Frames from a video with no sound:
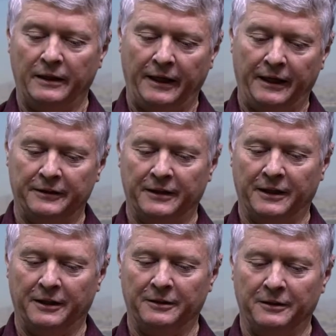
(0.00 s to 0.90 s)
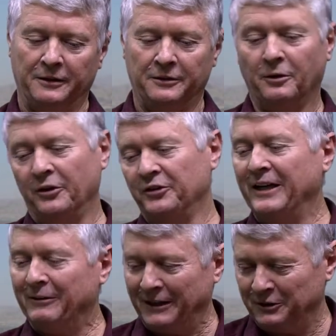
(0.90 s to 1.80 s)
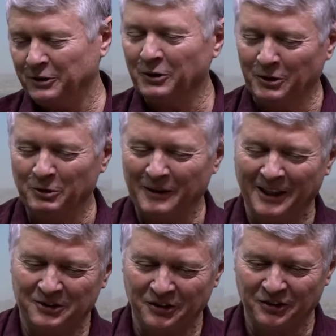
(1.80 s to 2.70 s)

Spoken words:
And of course, now I do a little extra